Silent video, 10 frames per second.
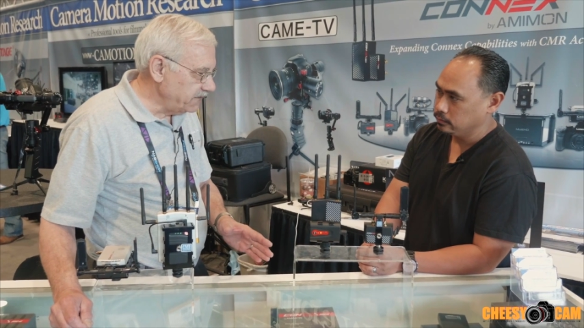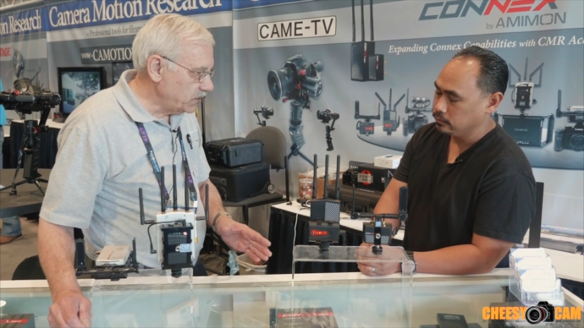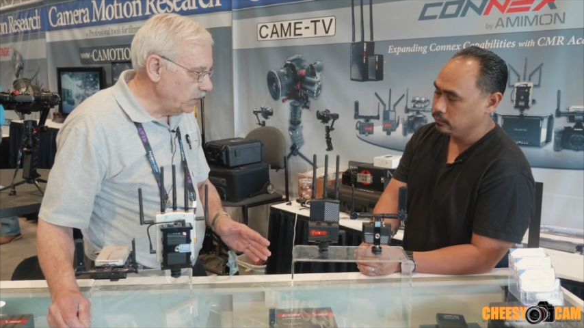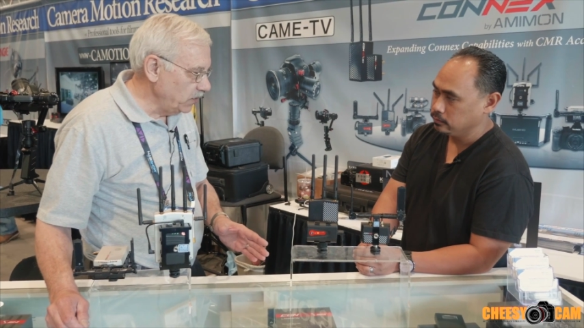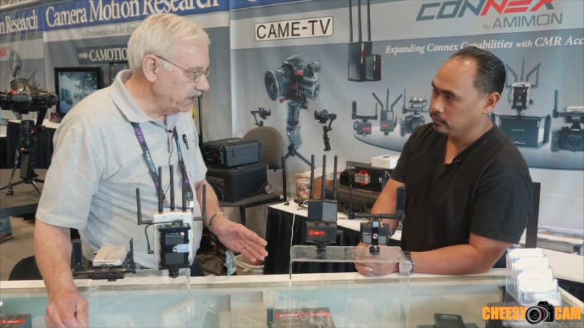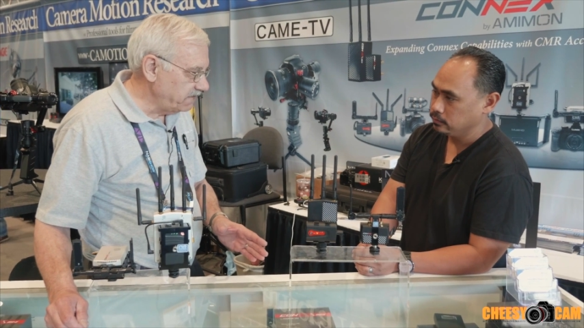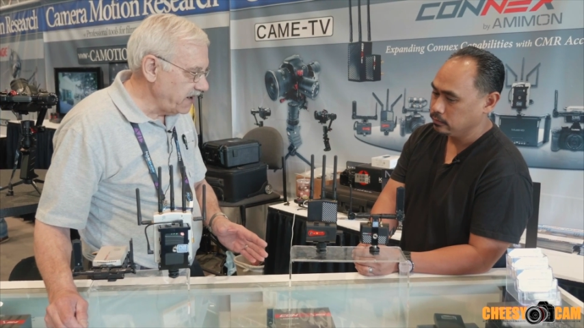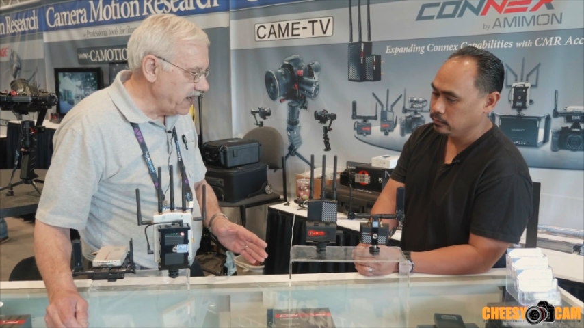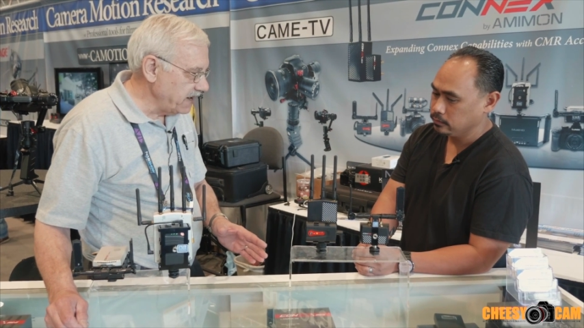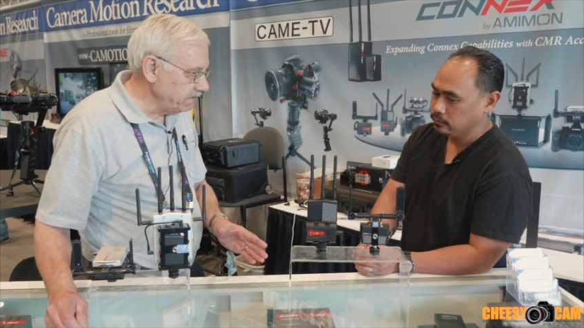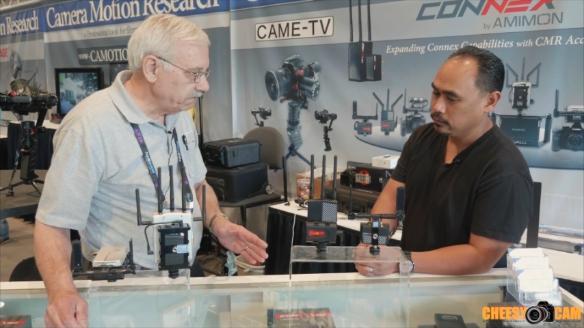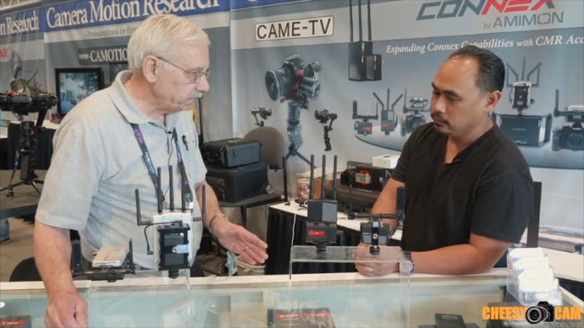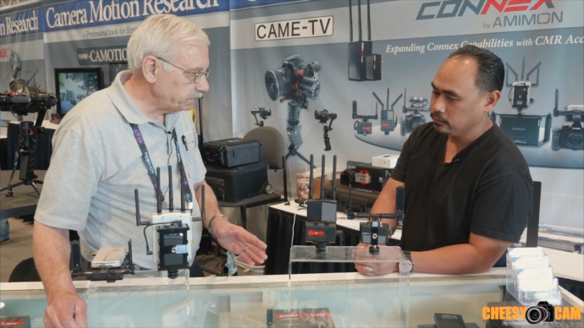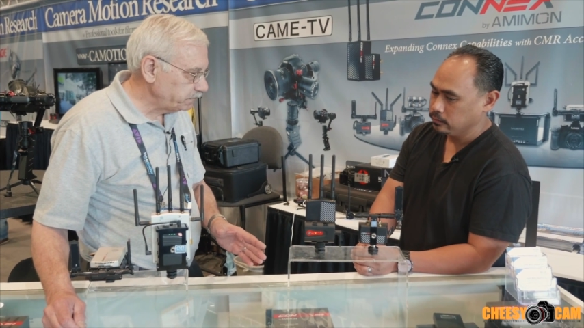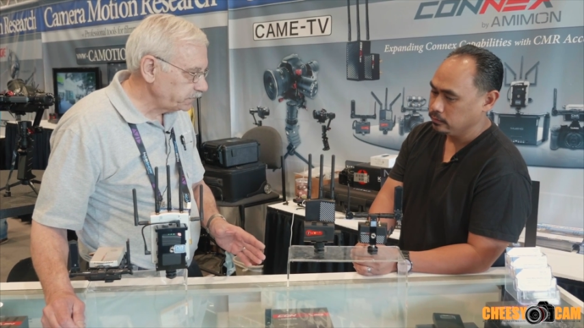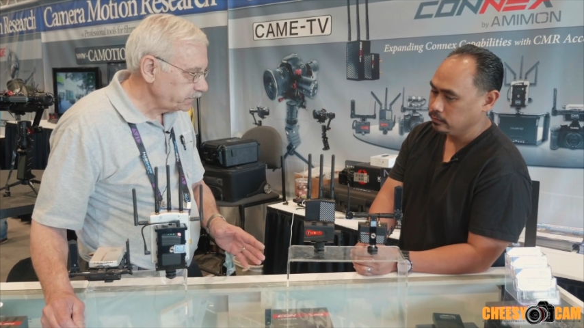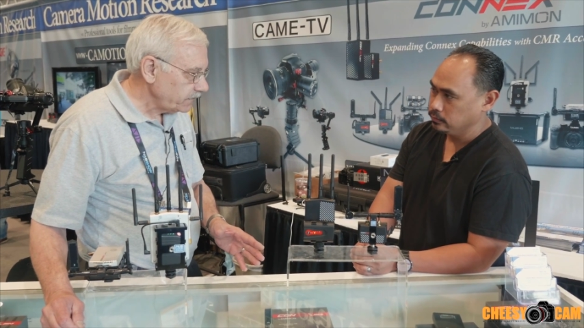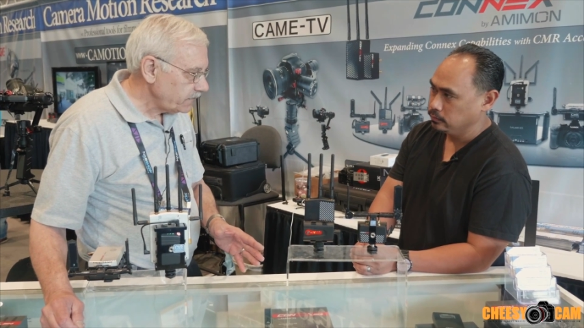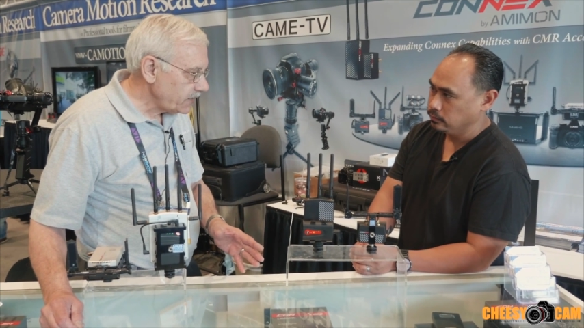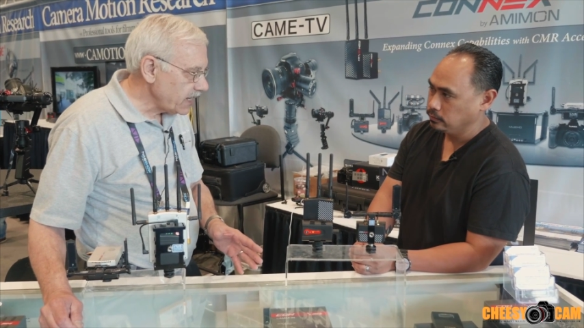Speaker 1: the cooling fan,
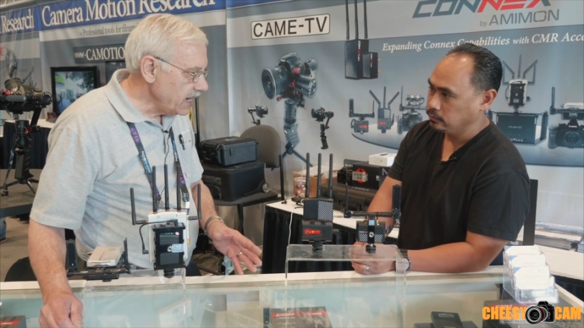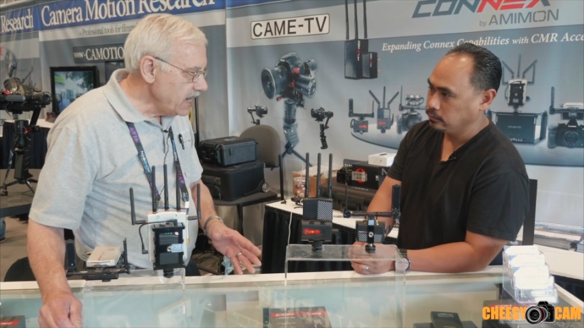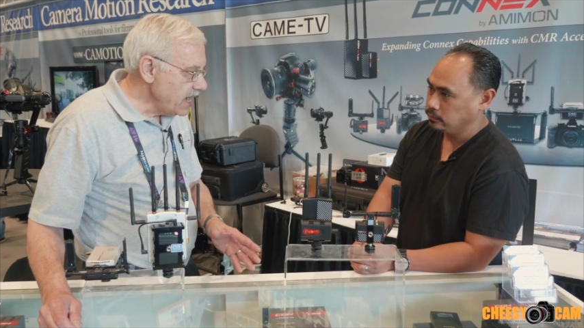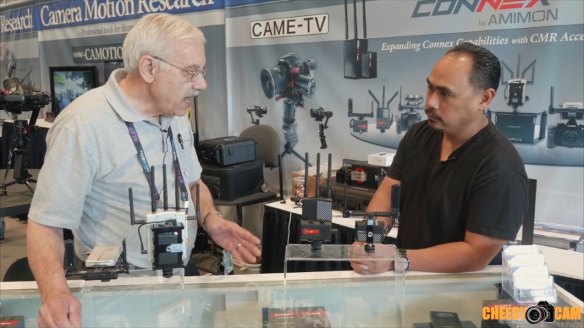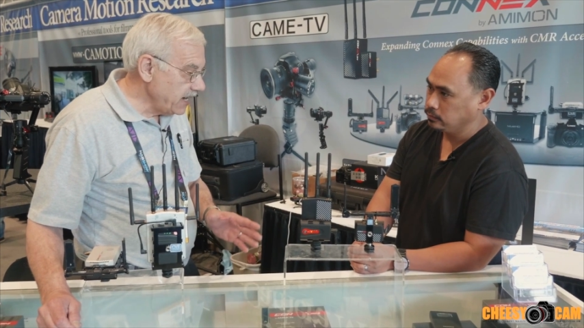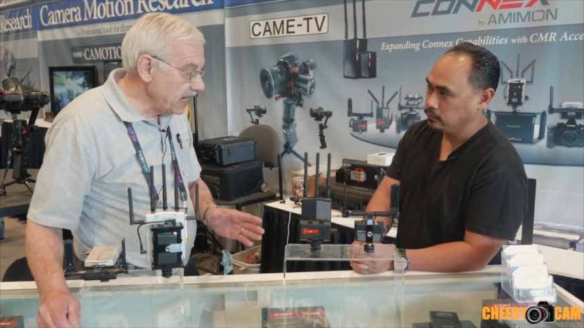and